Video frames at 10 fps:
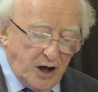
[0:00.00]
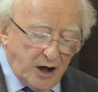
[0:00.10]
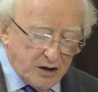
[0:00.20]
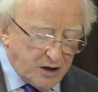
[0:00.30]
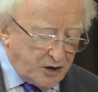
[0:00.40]

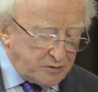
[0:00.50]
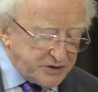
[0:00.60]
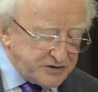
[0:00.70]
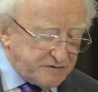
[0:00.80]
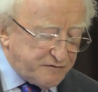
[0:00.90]
our
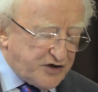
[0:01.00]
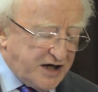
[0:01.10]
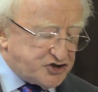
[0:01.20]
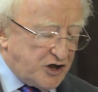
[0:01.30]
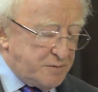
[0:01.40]
common and
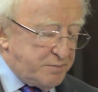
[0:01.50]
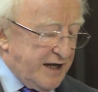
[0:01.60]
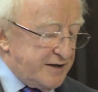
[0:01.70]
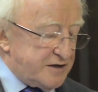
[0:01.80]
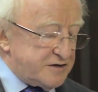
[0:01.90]
fragile
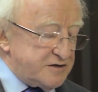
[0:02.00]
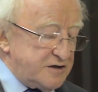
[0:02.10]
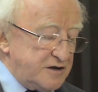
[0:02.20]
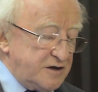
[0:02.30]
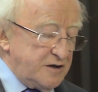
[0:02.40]
planet.
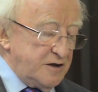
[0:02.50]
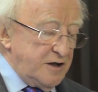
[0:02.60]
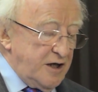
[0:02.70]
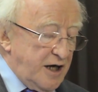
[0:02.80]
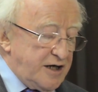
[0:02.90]

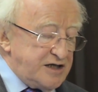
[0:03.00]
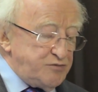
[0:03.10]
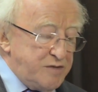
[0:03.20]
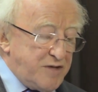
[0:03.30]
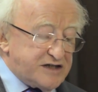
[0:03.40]
And as
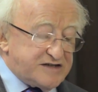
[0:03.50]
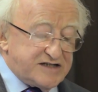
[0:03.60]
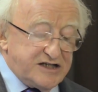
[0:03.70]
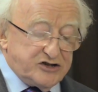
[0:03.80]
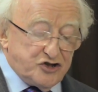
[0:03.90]
we might
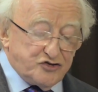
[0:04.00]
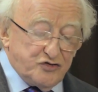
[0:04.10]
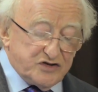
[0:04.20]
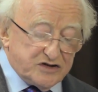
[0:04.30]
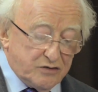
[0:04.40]
seek to do
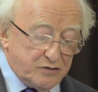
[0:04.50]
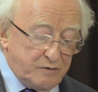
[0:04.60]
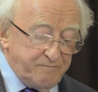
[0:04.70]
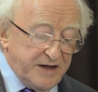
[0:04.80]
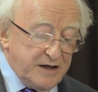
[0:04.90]
so,
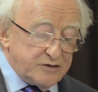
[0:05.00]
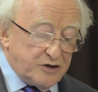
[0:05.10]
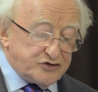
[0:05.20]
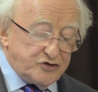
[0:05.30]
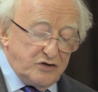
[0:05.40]

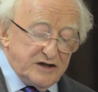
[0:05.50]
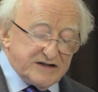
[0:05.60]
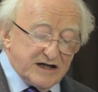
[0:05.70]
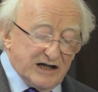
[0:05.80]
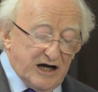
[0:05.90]
not only as
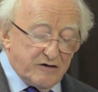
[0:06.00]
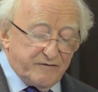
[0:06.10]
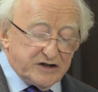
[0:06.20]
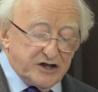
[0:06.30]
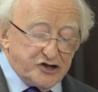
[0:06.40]
a
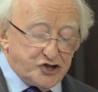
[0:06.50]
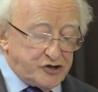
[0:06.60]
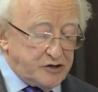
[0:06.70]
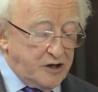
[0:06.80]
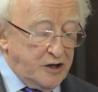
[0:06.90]

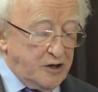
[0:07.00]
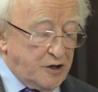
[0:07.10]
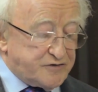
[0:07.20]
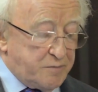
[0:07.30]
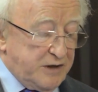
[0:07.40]
clarification
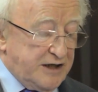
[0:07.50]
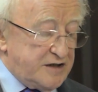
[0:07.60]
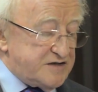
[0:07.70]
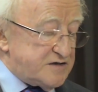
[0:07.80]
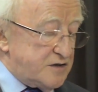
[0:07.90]
of the
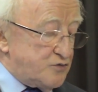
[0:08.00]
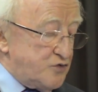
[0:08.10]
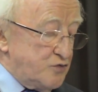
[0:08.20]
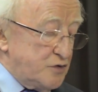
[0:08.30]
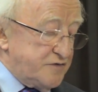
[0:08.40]
place and
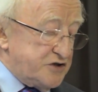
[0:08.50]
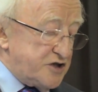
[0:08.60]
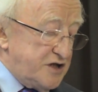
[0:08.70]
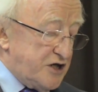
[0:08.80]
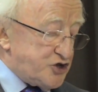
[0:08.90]
role of
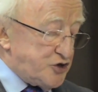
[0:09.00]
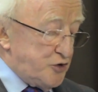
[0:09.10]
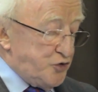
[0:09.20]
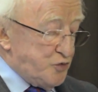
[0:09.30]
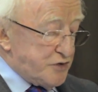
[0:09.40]
international
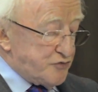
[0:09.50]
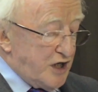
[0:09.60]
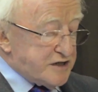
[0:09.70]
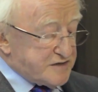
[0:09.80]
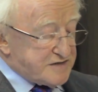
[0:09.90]
human
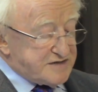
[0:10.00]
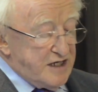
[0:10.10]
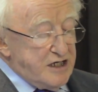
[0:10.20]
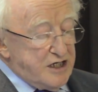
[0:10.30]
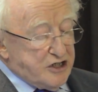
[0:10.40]
rights
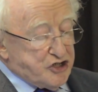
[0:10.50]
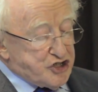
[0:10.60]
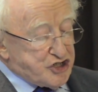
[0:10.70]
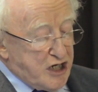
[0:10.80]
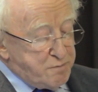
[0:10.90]
in
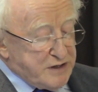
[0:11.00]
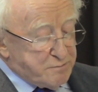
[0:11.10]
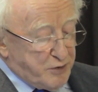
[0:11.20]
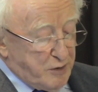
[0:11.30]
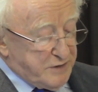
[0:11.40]

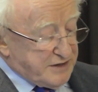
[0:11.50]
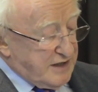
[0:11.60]
shaping public